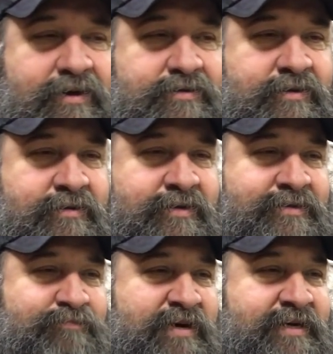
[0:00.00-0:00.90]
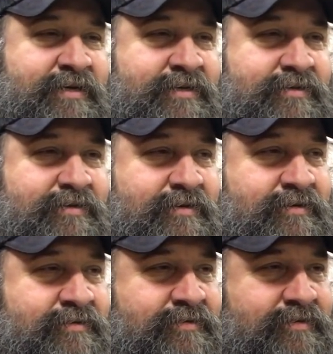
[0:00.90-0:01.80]
so that's about it.
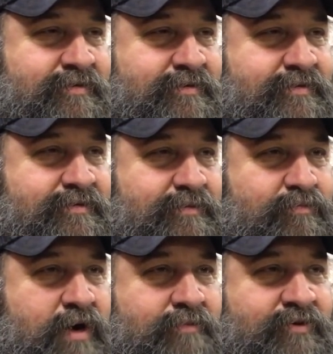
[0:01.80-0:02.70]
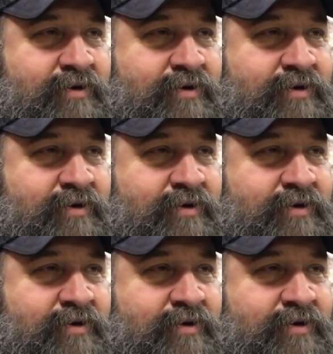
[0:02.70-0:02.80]
Uh, probably